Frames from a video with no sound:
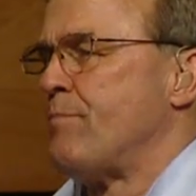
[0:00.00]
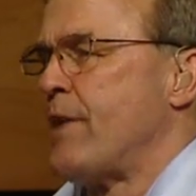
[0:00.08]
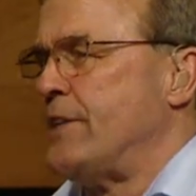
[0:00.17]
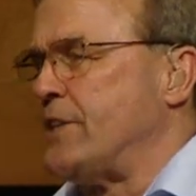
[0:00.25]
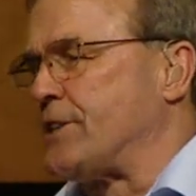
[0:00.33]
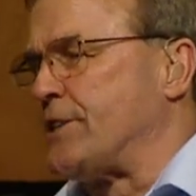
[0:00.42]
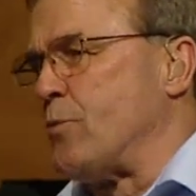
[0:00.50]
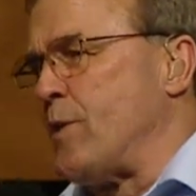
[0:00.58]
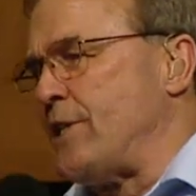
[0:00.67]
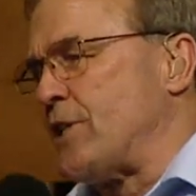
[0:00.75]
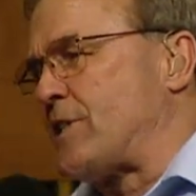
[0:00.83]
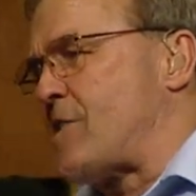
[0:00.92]
And just we
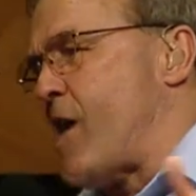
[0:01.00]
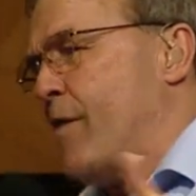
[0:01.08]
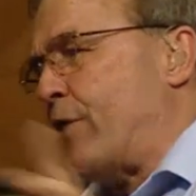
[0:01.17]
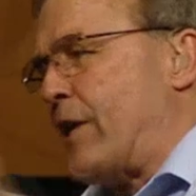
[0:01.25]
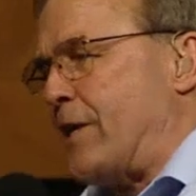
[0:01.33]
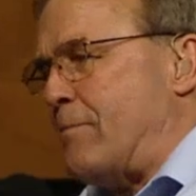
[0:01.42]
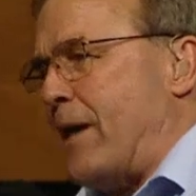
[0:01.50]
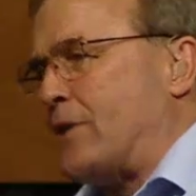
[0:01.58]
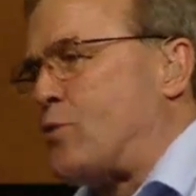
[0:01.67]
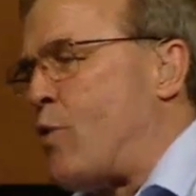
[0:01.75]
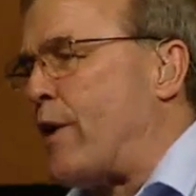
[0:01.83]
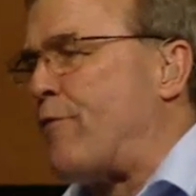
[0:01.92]
just covered it in about
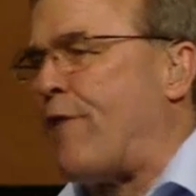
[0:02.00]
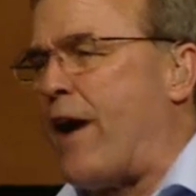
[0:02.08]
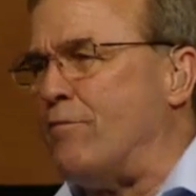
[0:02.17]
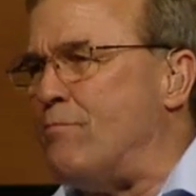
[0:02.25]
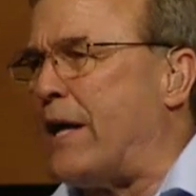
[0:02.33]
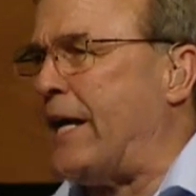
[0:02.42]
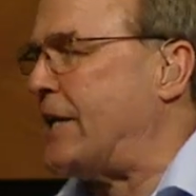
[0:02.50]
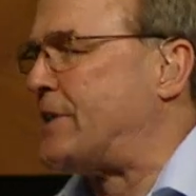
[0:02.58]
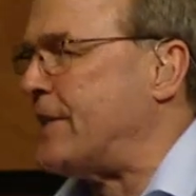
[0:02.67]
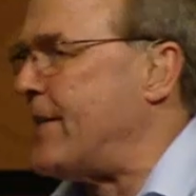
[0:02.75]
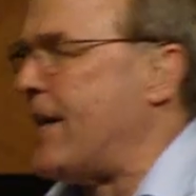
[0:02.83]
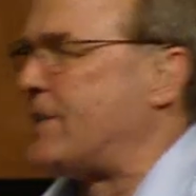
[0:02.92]
25 minutes,
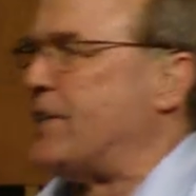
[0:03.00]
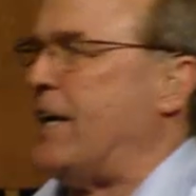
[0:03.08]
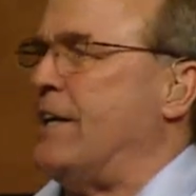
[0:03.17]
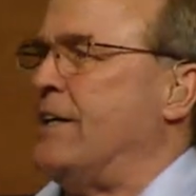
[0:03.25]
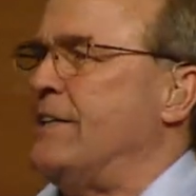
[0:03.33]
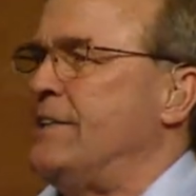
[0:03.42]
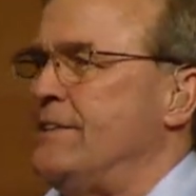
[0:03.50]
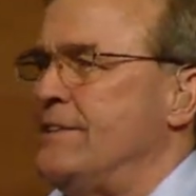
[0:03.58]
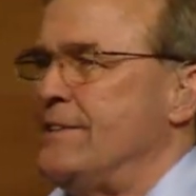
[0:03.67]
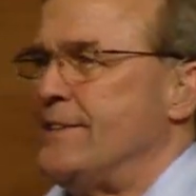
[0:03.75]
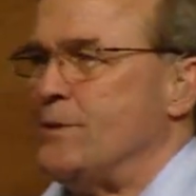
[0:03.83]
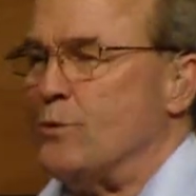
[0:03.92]
and that's a
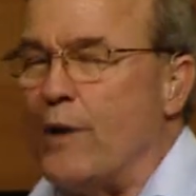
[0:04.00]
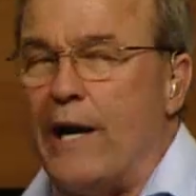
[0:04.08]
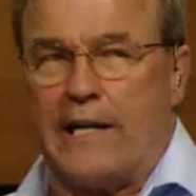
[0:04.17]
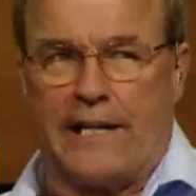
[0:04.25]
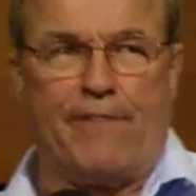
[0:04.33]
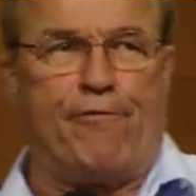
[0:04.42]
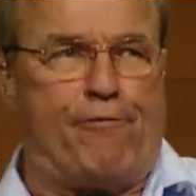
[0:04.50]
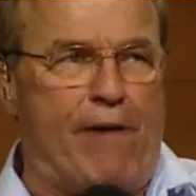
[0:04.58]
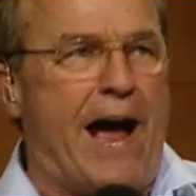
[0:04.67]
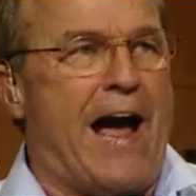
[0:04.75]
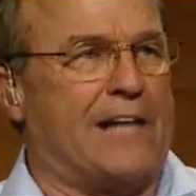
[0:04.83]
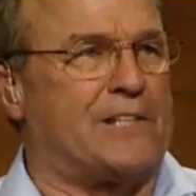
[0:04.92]
really
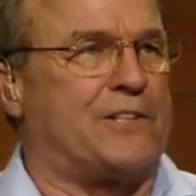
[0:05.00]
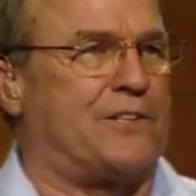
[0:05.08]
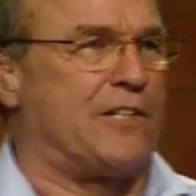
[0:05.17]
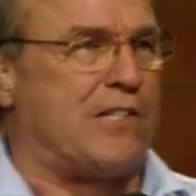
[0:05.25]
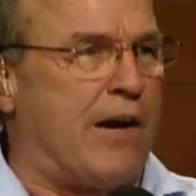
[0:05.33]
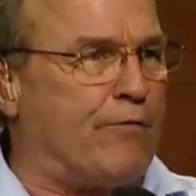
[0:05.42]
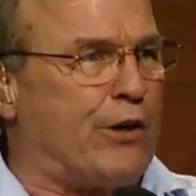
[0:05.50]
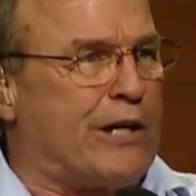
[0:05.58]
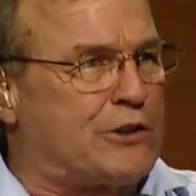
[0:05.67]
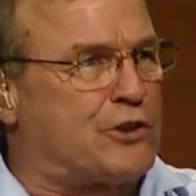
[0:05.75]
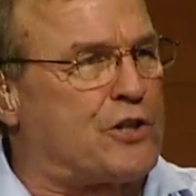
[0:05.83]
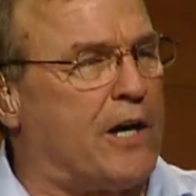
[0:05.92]
fast to cover a.
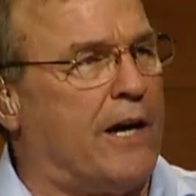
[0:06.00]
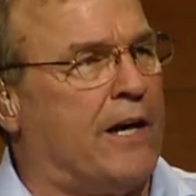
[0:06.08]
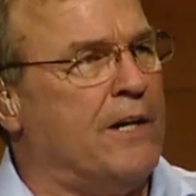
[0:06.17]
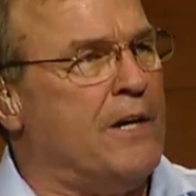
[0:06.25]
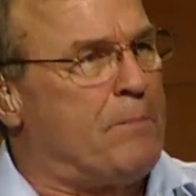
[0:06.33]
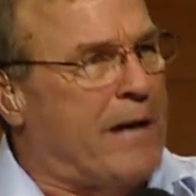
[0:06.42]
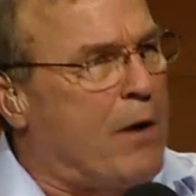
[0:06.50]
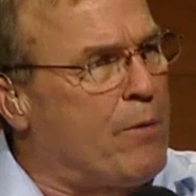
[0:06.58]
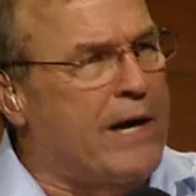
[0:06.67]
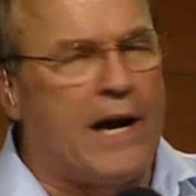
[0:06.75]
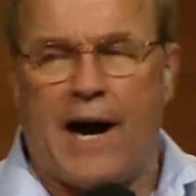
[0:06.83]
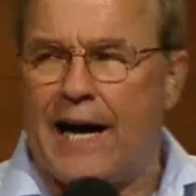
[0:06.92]
Uh, but I
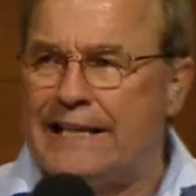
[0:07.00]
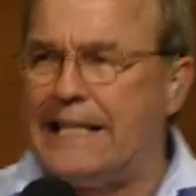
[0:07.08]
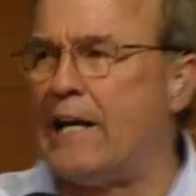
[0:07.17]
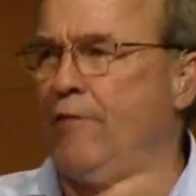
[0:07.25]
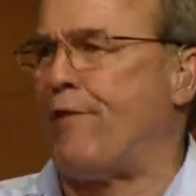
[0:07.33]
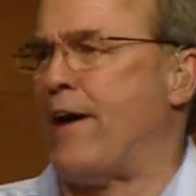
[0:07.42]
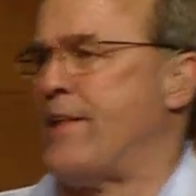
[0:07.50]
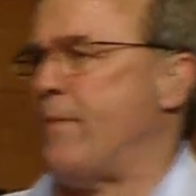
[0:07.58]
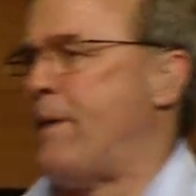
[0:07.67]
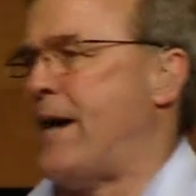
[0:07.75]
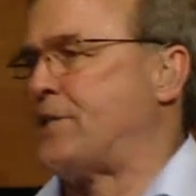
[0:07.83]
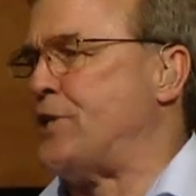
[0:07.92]
want to identify that
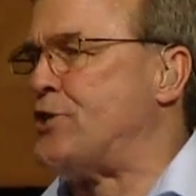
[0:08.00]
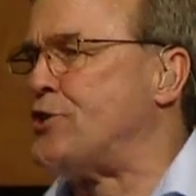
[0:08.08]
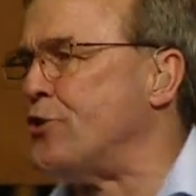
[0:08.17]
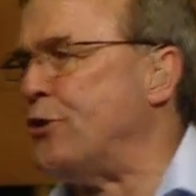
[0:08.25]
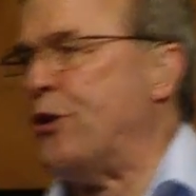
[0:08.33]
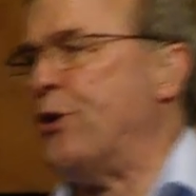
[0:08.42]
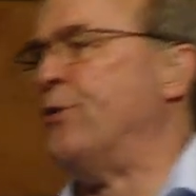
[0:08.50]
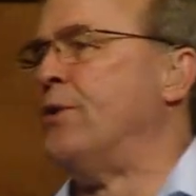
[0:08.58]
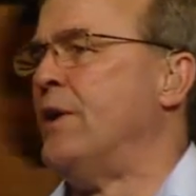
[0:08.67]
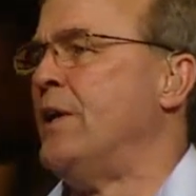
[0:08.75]
passage to you